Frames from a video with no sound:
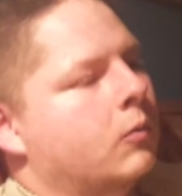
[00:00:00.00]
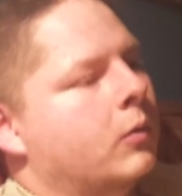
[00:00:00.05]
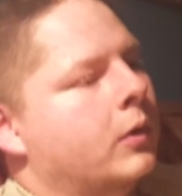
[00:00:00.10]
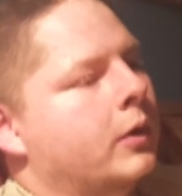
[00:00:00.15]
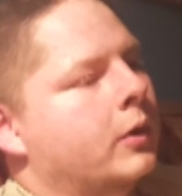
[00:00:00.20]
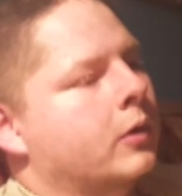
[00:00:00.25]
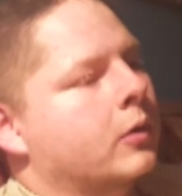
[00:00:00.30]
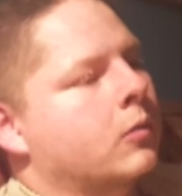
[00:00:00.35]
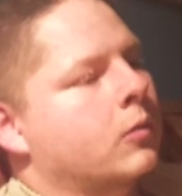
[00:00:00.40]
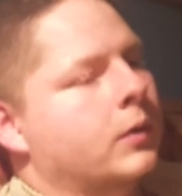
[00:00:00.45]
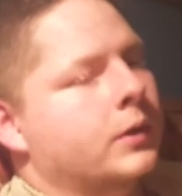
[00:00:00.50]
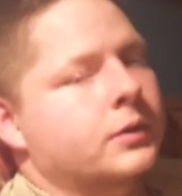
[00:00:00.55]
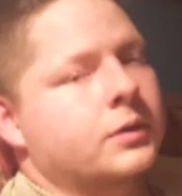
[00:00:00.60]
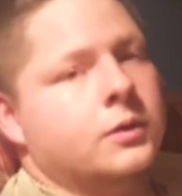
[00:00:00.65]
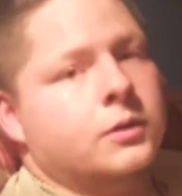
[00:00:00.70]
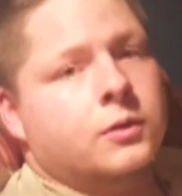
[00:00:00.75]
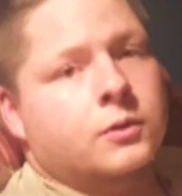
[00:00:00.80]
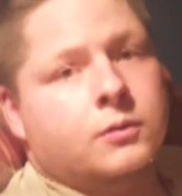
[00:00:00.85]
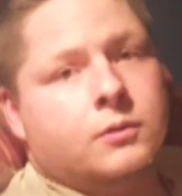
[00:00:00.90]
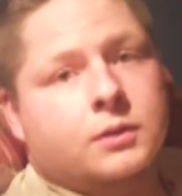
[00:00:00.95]
what you're going
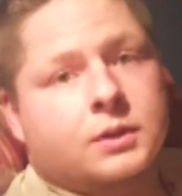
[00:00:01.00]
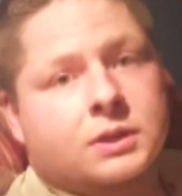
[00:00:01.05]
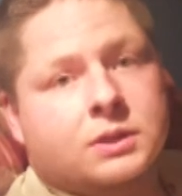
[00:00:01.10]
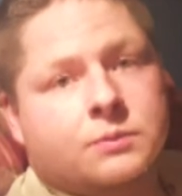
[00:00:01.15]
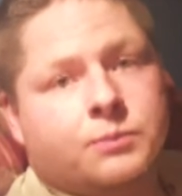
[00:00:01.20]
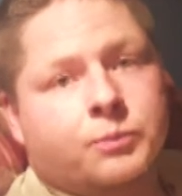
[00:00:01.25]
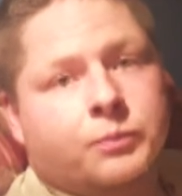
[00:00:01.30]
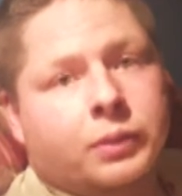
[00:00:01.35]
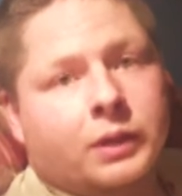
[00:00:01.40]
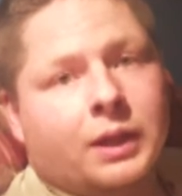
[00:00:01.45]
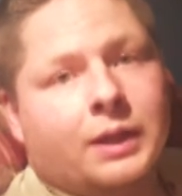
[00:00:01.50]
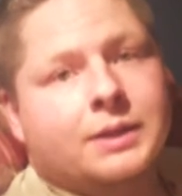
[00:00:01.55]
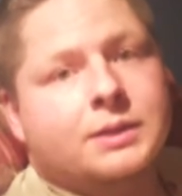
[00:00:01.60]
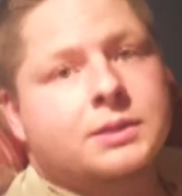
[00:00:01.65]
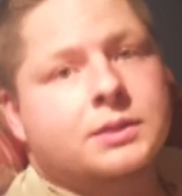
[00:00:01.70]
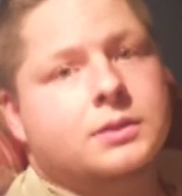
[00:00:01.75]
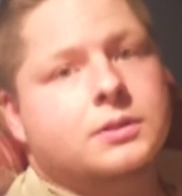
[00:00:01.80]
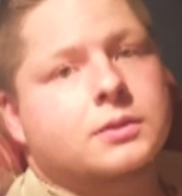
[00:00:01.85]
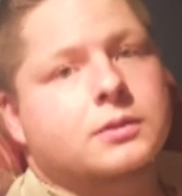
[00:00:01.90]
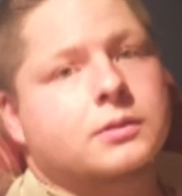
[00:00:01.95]
to do is
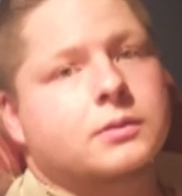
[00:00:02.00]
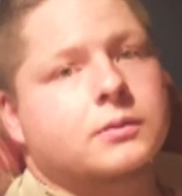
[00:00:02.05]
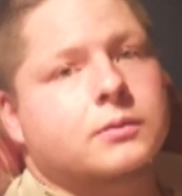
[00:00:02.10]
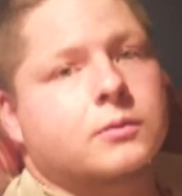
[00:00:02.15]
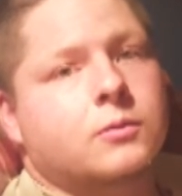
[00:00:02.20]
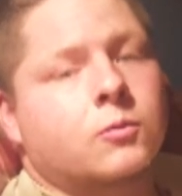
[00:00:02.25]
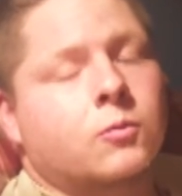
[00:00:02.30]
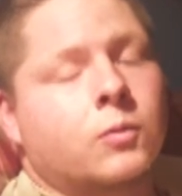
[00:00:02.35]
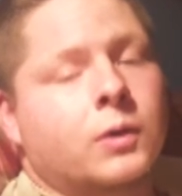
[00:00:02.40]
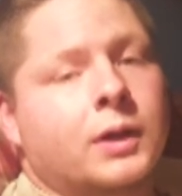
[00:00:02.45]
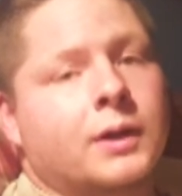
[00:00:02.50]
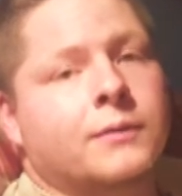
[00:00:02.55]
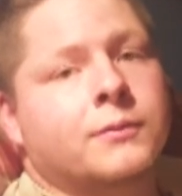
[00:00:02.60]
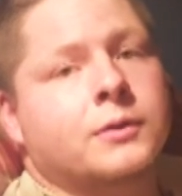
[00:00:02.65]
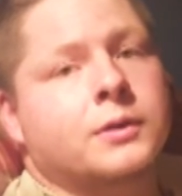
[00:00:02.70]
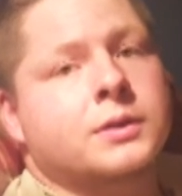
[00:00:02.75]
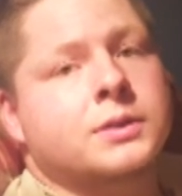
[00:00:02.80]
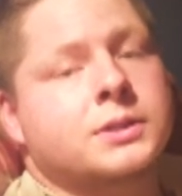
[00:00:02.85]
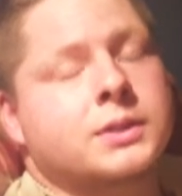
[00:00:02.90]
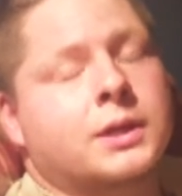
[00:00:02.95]
bless
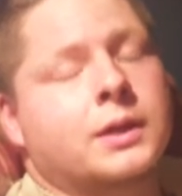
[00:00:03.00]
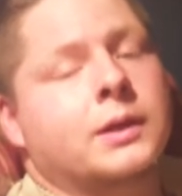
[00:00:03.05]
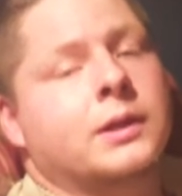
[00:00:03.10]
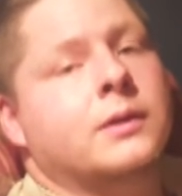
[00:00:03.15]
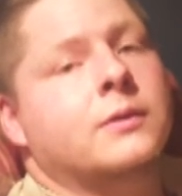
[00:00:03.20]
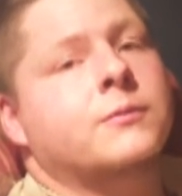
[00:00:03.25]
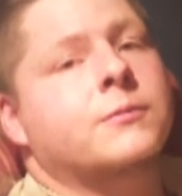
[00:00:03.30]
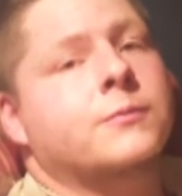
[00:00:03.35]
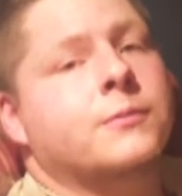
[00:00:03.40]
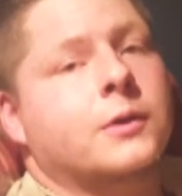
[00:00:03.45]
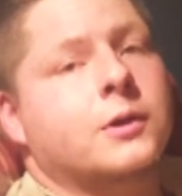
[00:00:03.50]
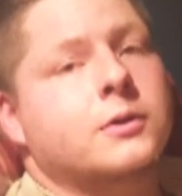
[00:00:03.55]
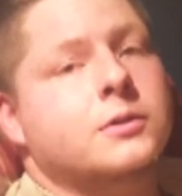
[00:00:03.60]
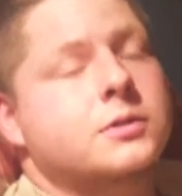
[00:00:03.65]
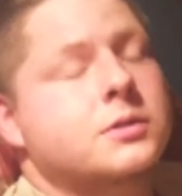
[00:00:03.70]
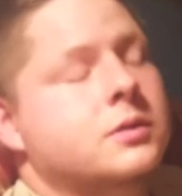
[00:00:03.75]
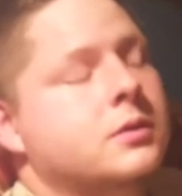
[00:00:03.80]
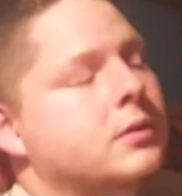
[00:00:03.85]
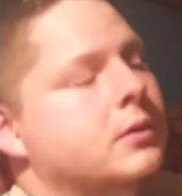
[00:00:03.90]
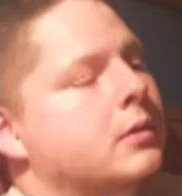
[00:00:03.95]
whatever is in it
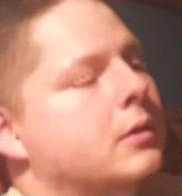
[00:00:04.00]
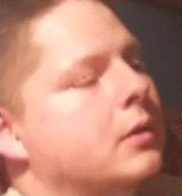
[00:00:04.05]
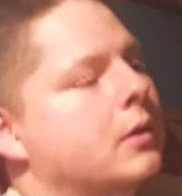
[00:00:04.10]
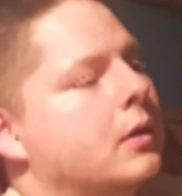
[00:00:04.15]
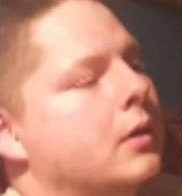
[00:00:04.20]
first.